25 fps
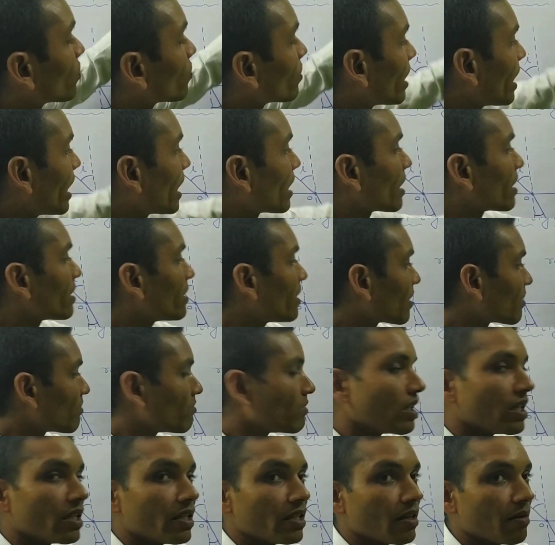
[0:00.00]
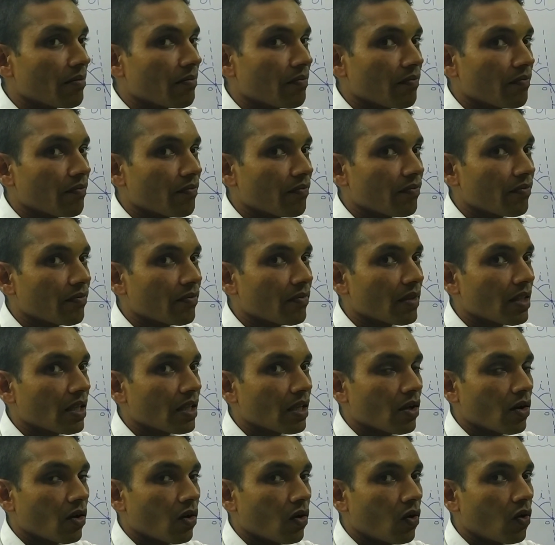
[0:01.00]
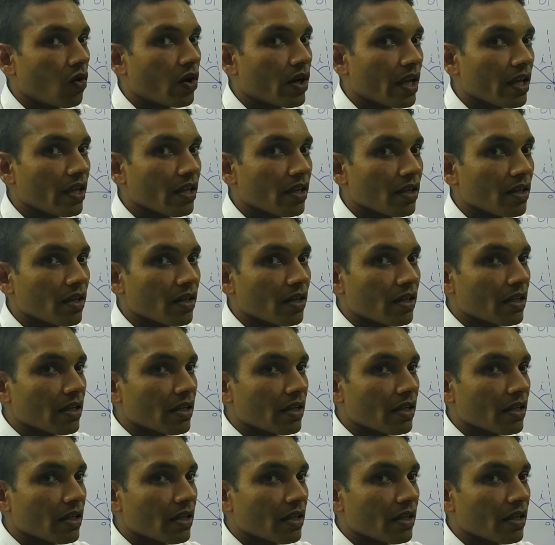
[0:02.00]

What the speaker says: to another medium, okay,